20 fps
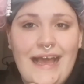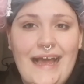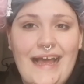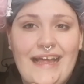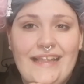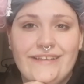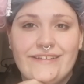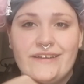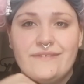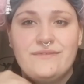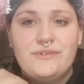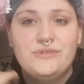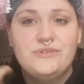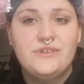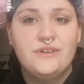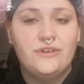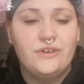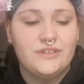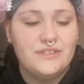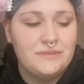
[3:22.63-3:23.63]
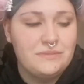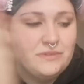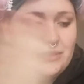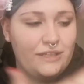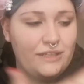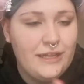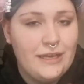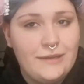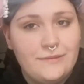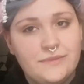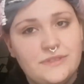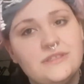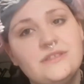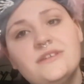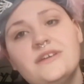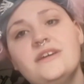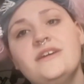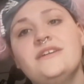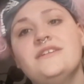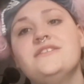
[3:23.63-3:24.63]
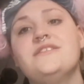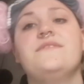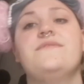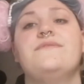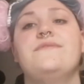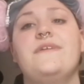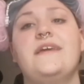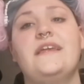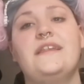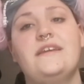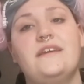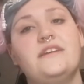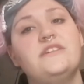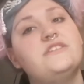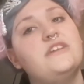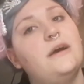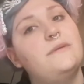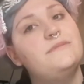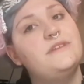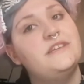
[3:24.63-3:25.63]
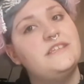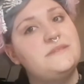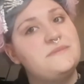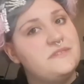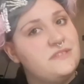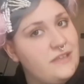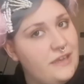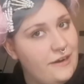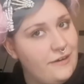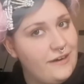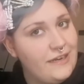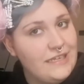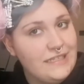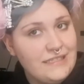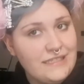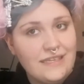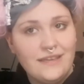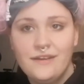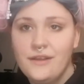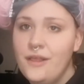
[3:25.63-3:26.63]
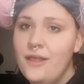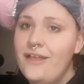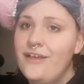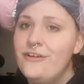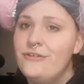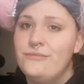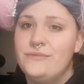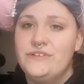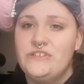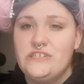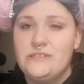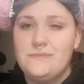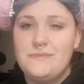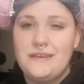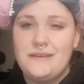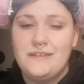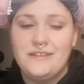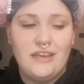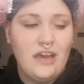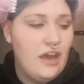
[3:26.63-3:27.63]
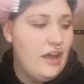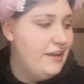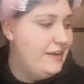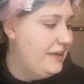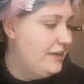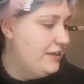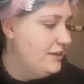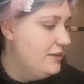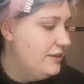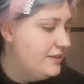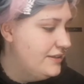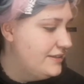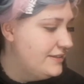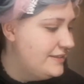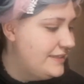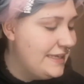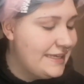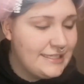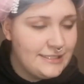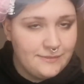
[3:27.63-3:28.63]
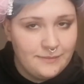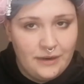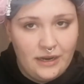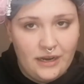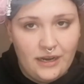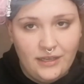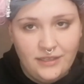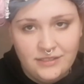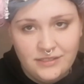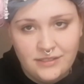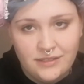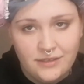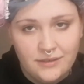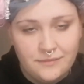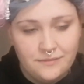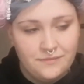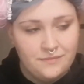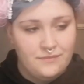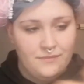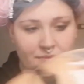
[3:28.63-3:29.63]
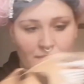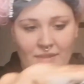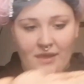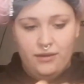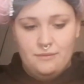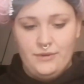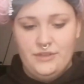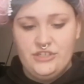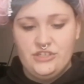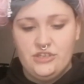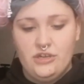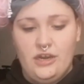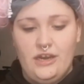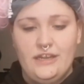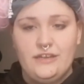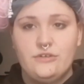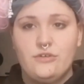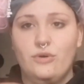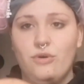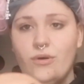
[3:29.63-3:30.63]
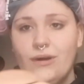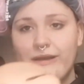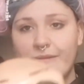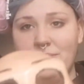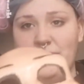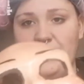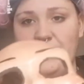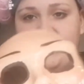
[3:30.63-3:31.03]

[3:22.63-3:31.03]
And I've also got some clips to finish up this series, which is me turning this mask, which started quite